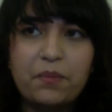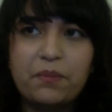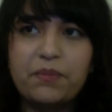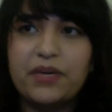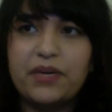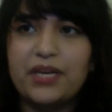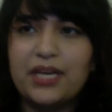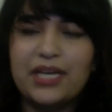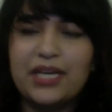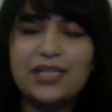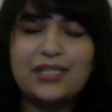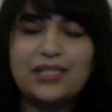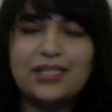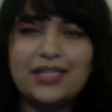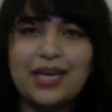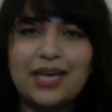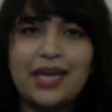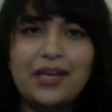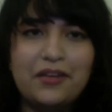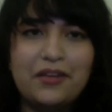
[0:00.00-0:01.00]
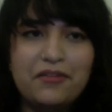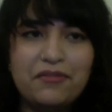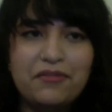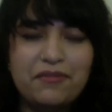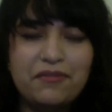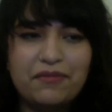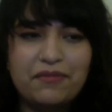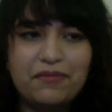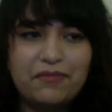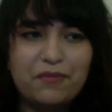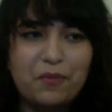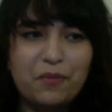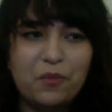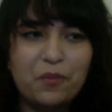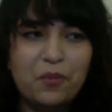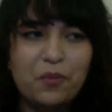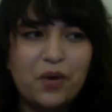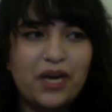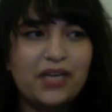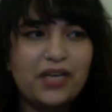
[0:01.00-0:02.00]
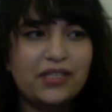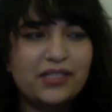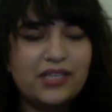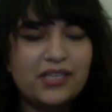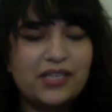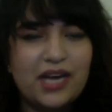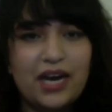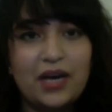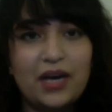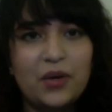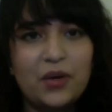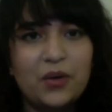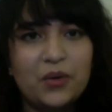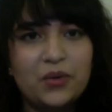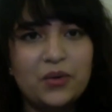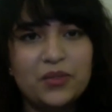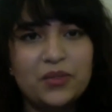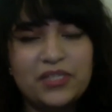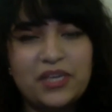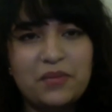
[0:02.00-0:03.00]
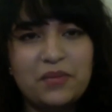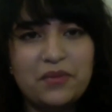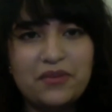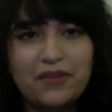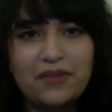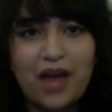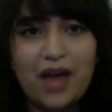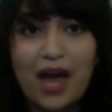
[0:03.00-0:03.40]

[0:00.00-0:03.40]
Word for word: but it's kind of wild how some of,